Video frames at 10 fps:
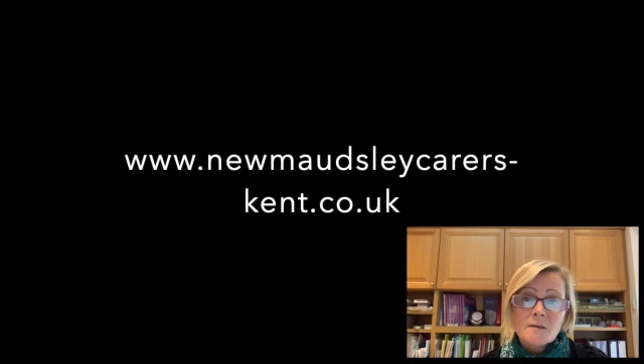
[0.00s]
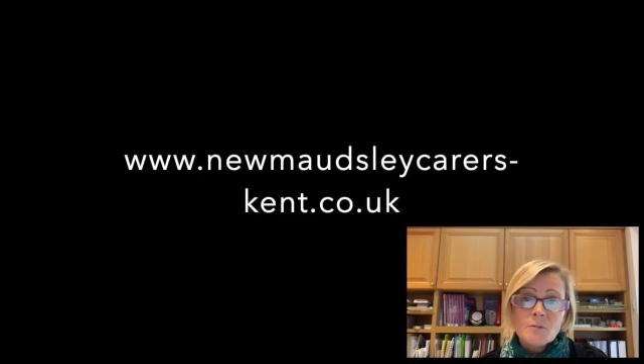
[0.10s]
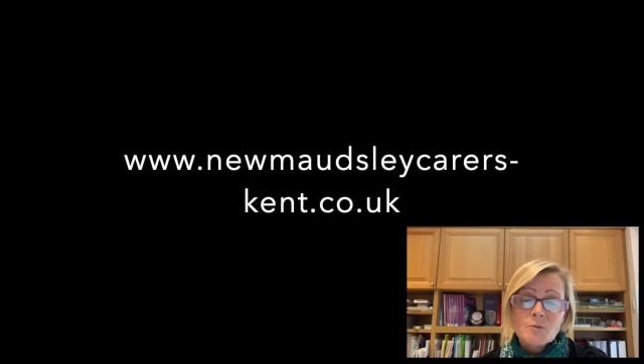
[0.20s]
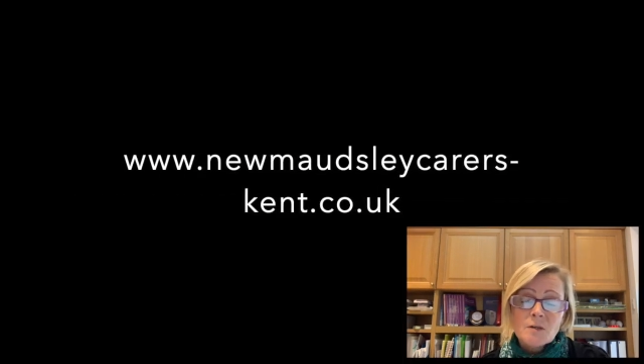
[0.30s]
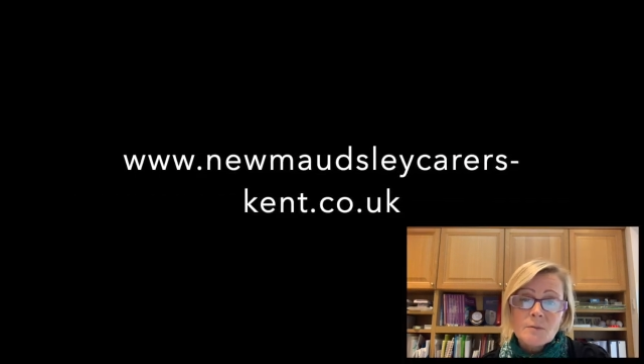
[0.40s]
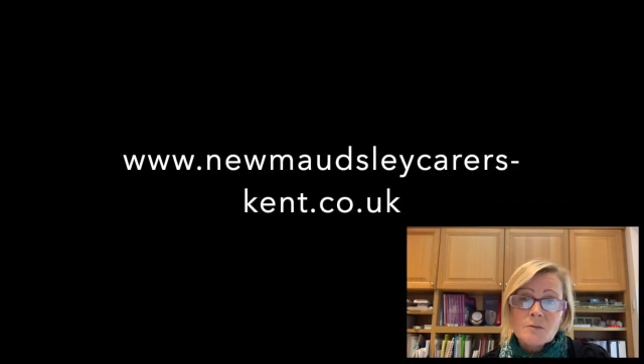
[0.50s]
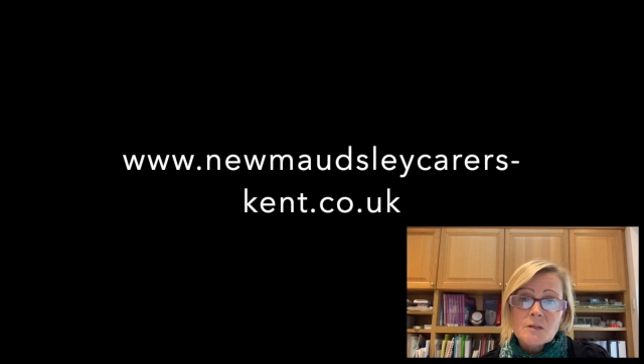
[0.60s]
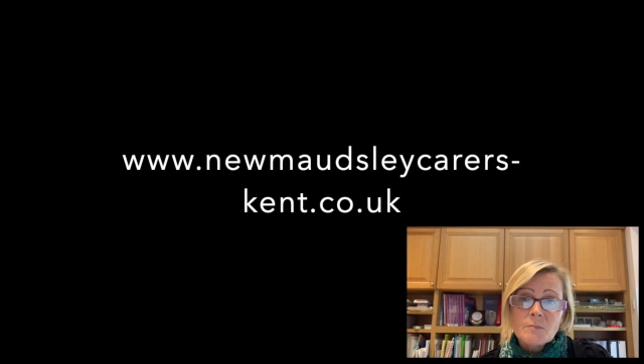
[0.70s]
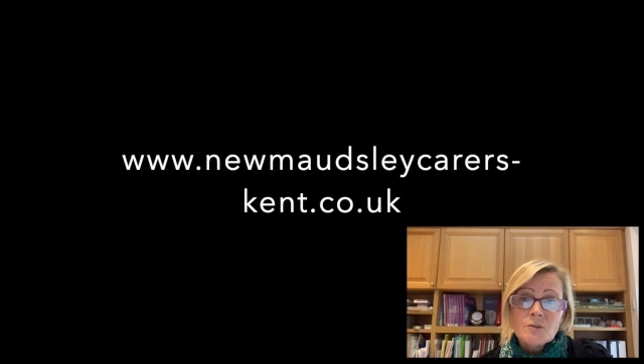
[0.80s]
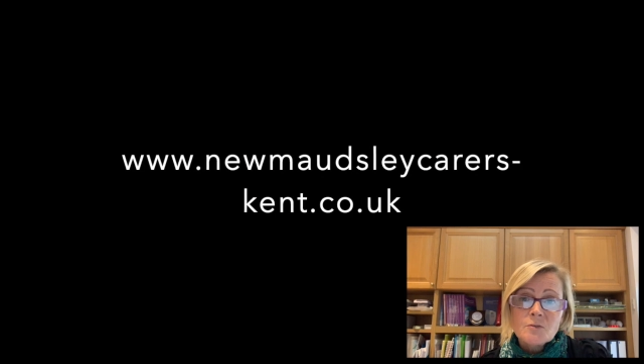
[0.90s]

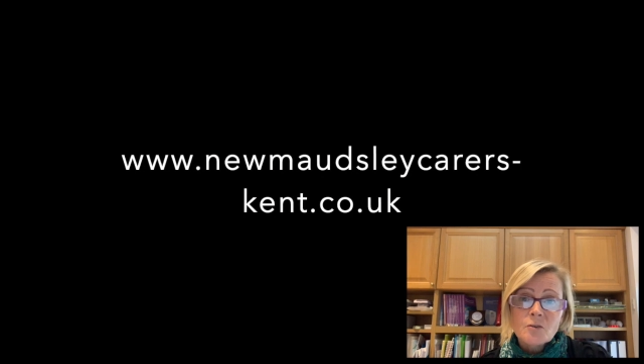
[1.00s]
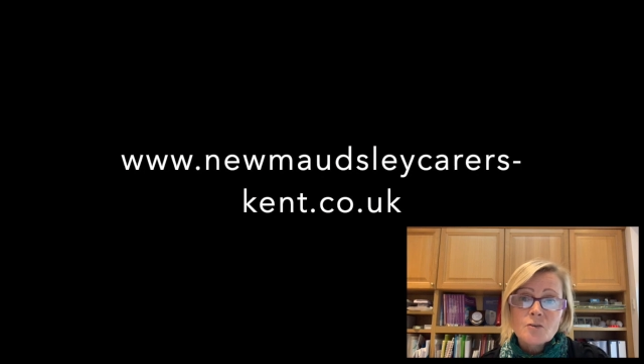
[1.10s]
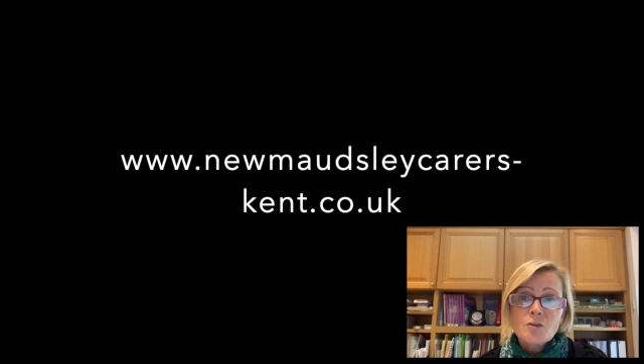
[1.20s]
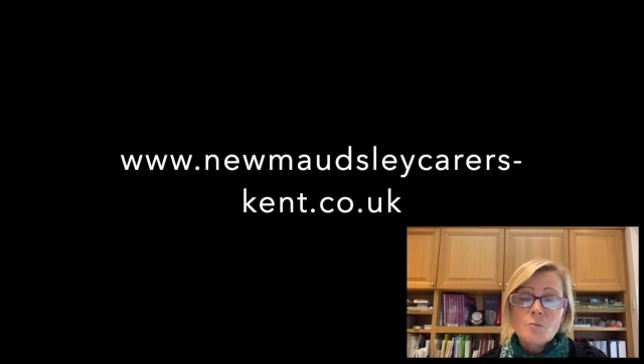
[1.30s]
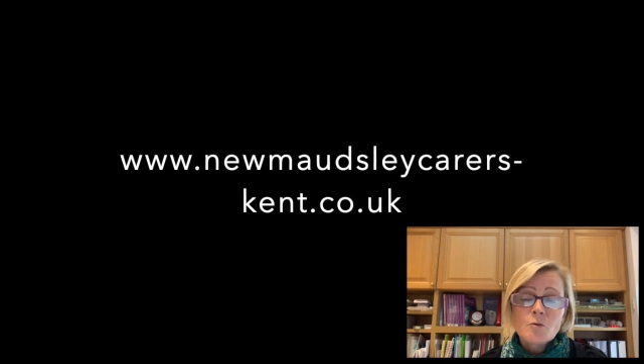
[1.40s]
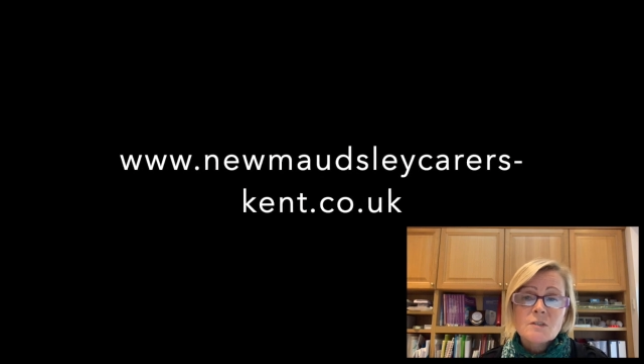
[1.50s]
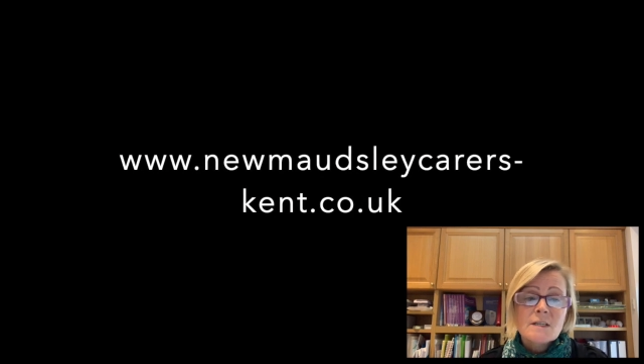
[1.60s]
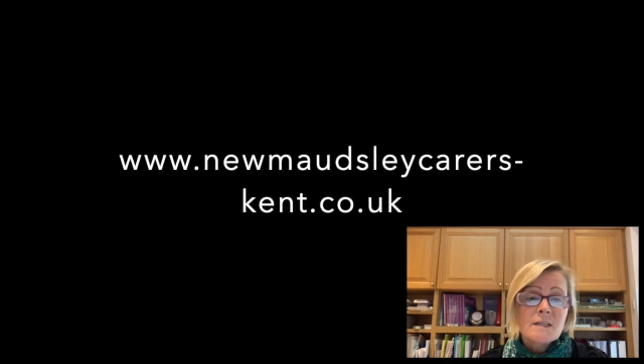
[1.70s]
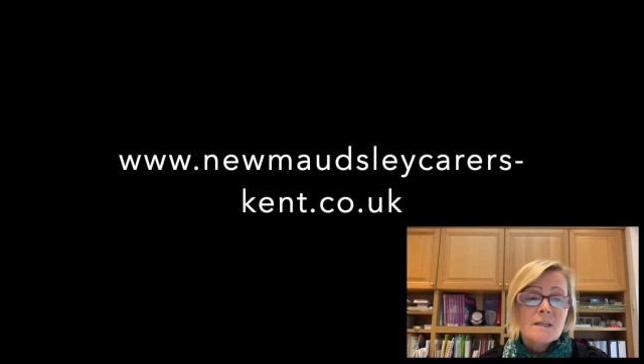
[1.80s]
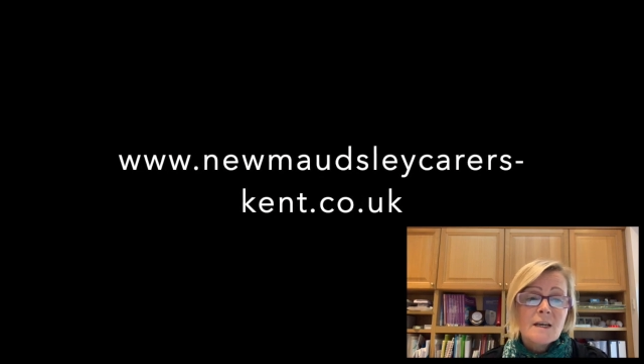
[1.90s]

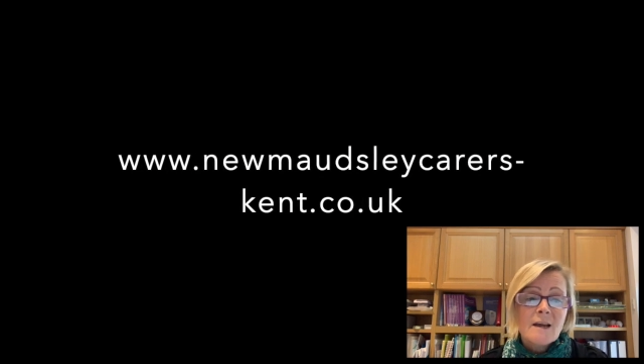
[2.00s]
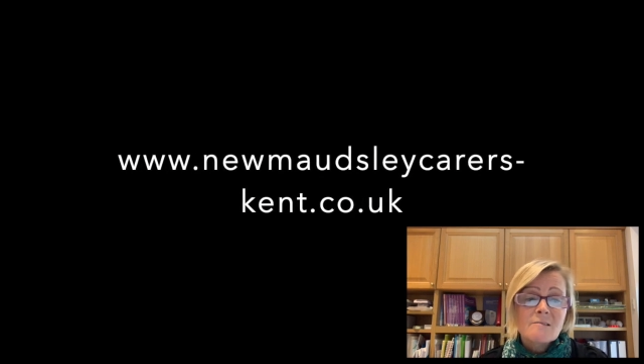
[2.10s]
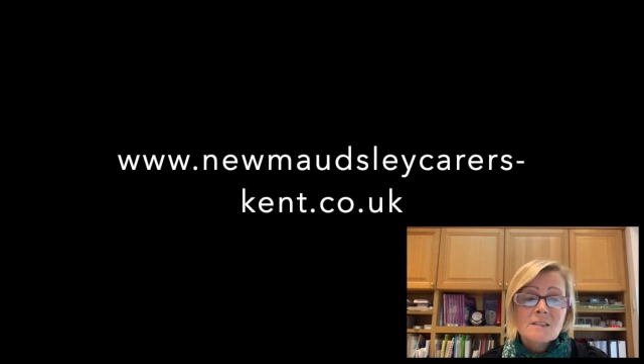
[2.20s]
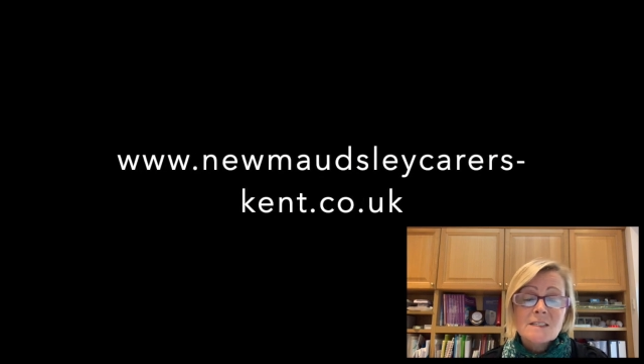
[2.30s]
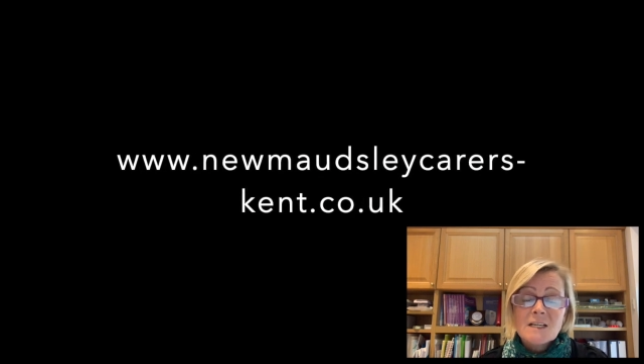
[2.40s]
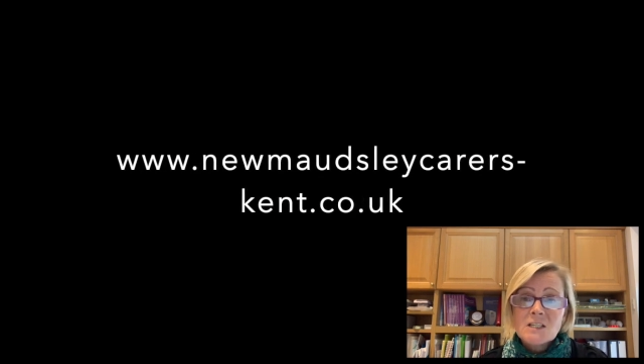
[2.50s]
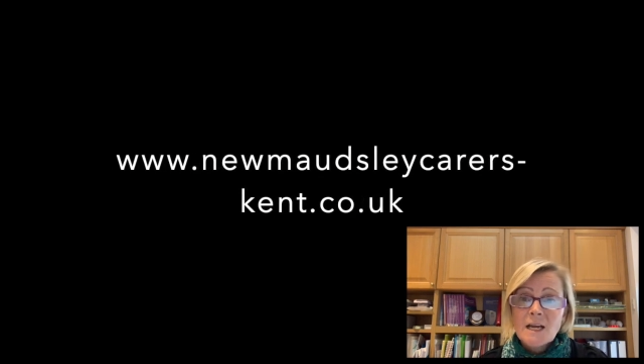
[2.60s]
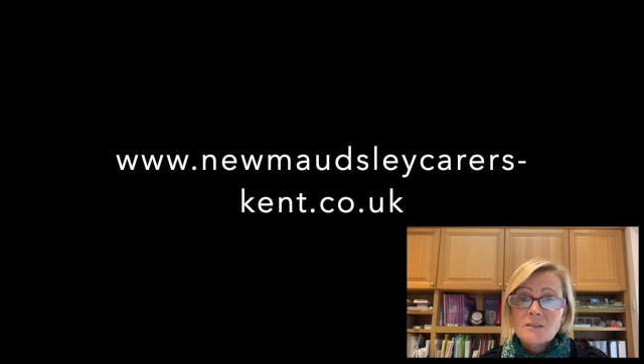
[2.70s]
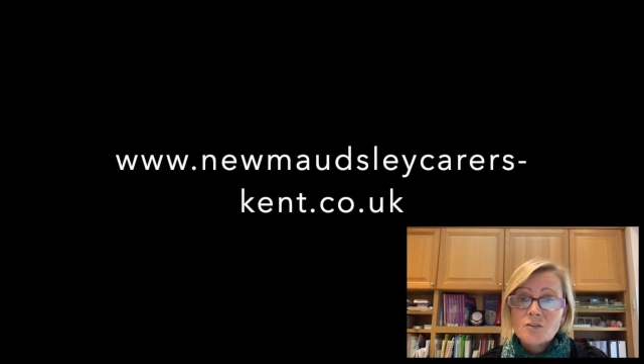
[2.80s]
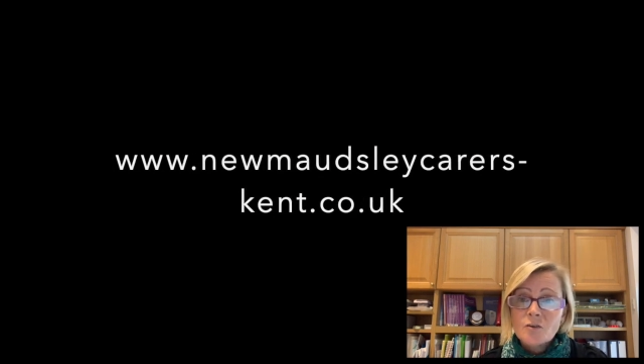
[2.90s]

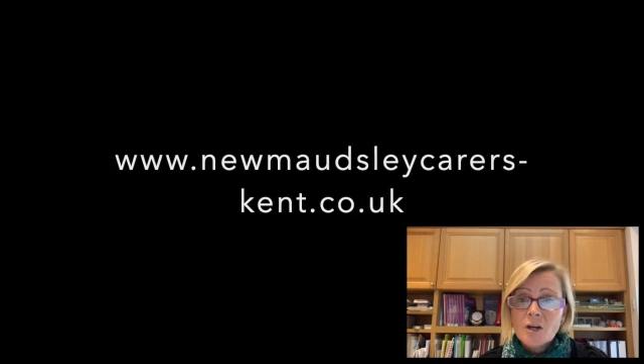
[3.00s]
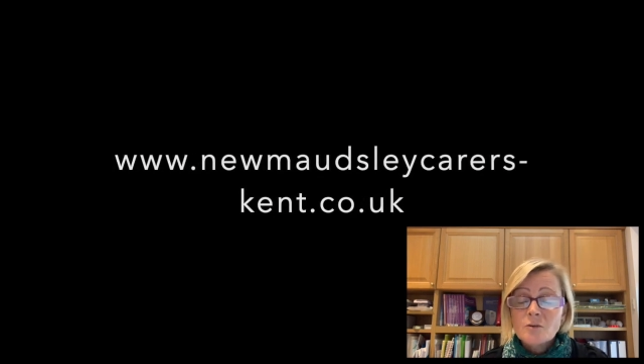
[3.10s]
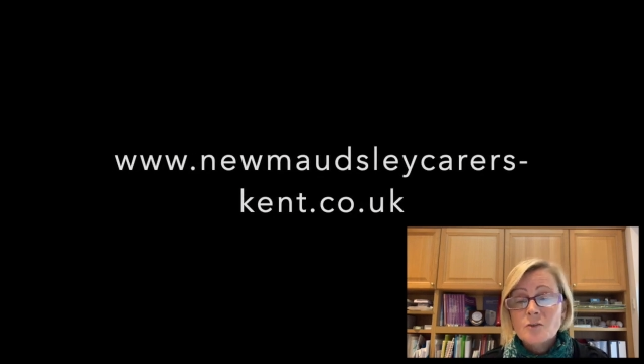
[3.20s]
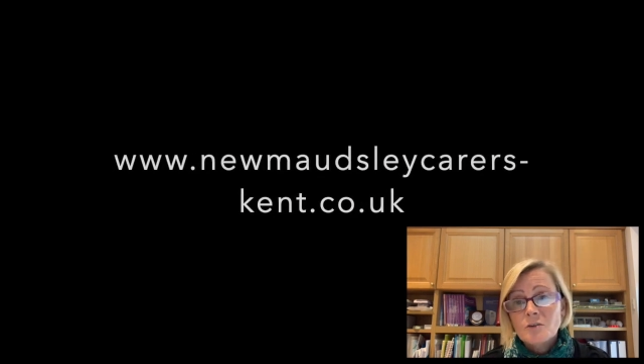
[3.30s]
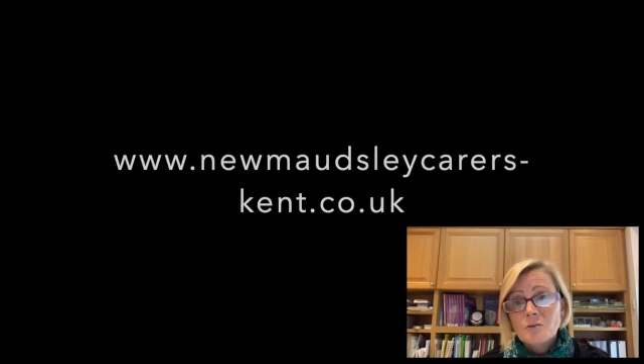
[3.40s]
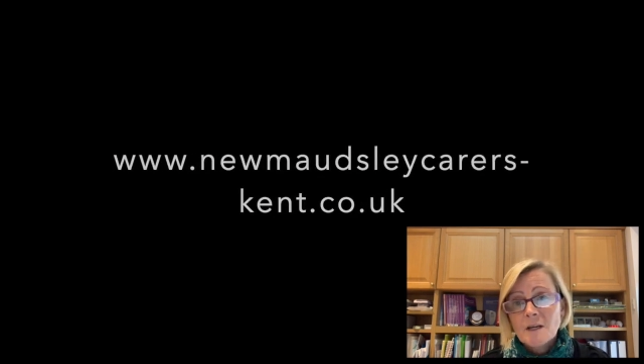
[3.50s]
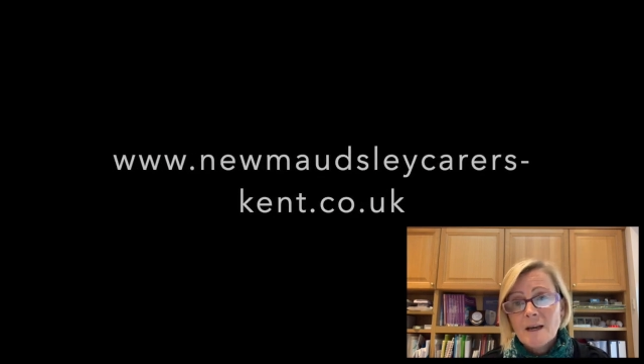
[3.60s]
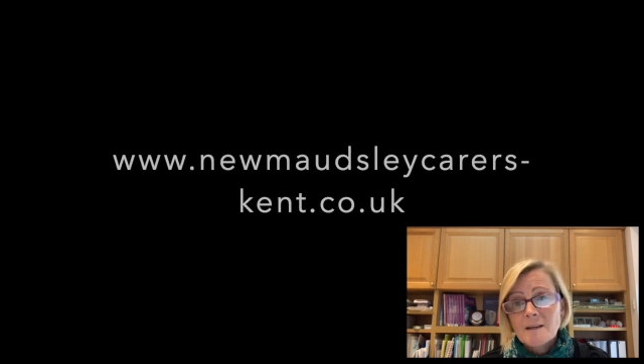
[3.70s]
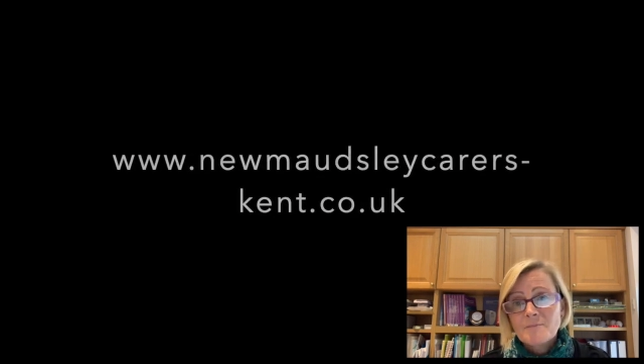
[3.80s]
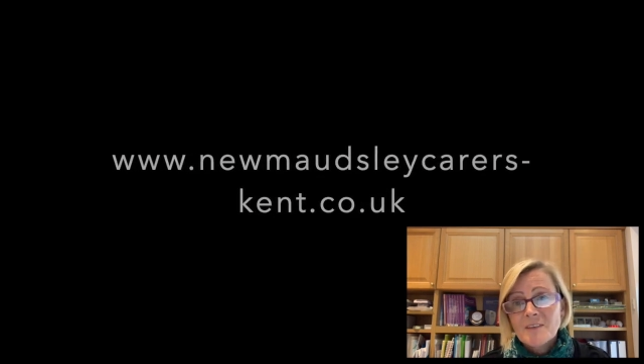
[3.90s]
www.newmaudsleycarers-kent.co.uk.